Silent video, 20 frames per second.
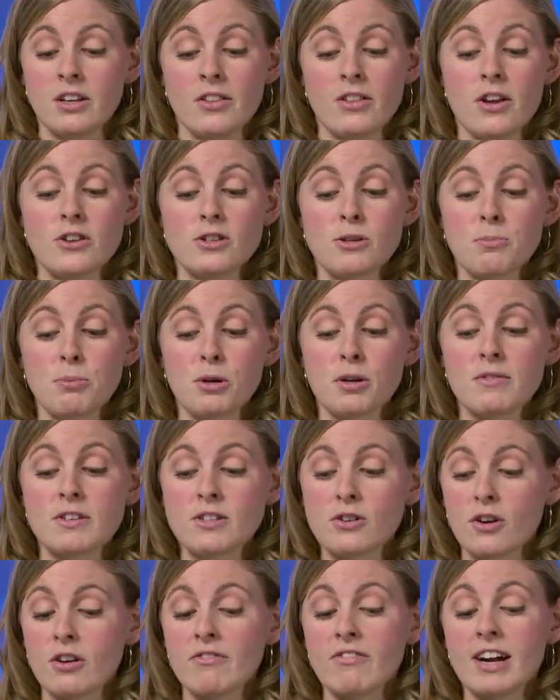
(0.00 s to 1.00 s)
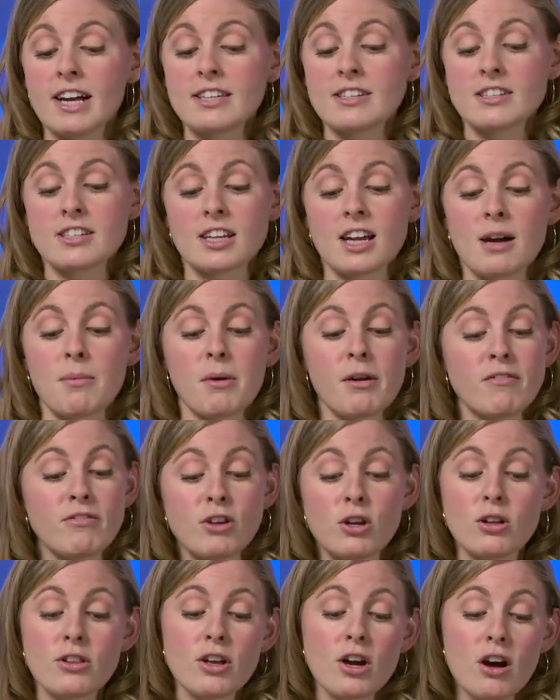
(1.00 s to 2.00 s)
Those approvers are invited to come and
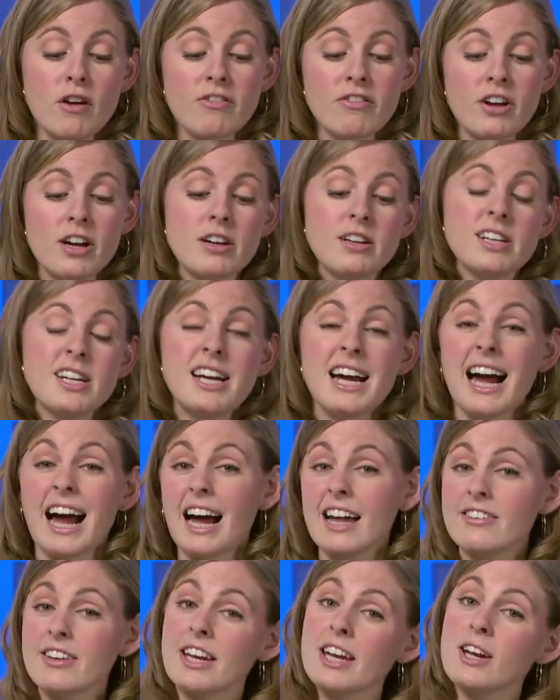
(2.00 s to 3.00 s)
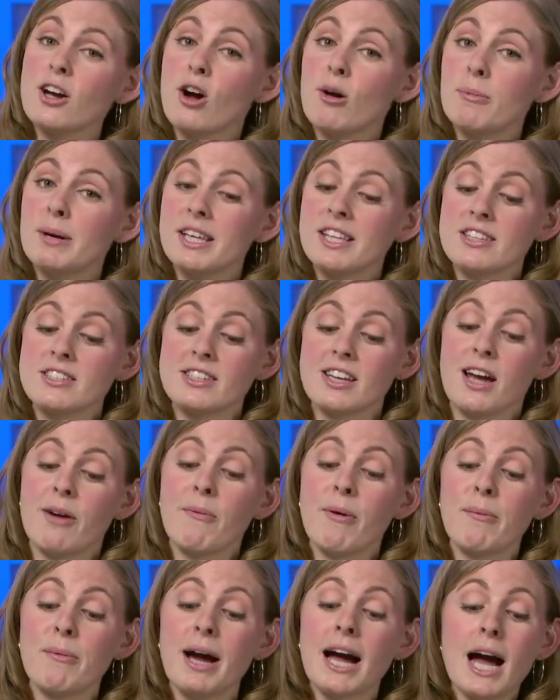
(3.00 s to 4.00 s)
view the offer, add any comments,
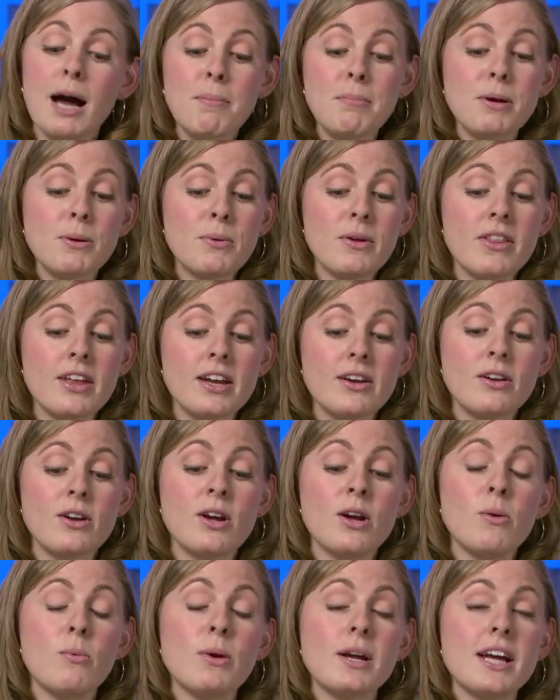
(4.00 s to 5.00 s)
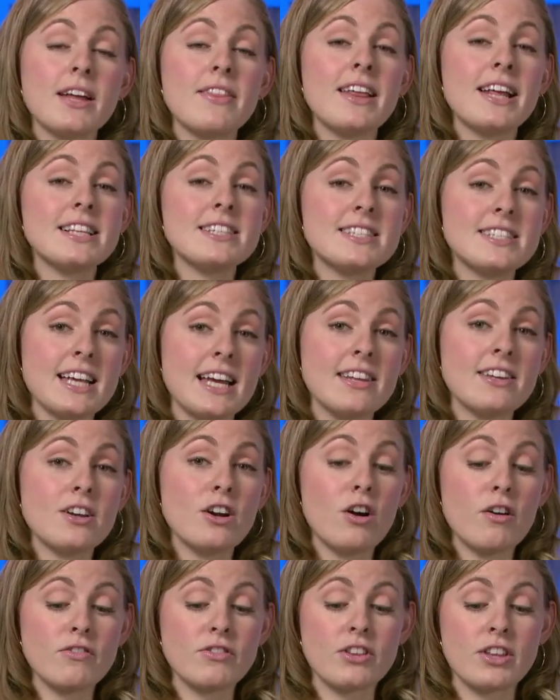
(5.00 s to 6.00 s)
and when we're happy with it, we can then send
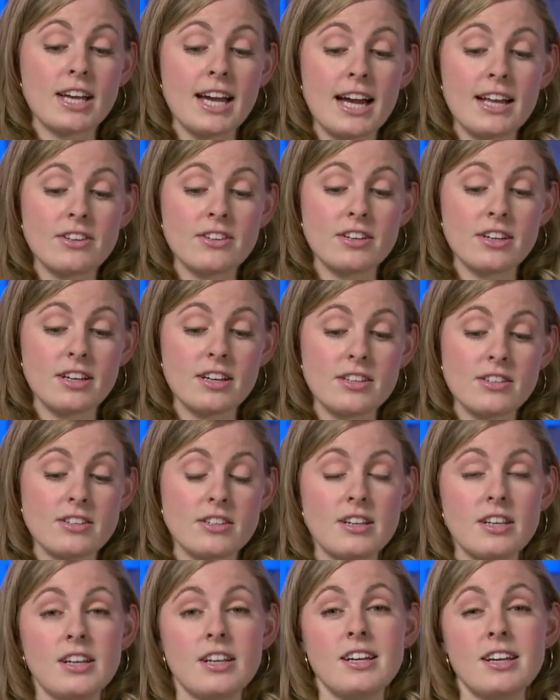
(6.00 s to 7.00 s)
it off to the candidate.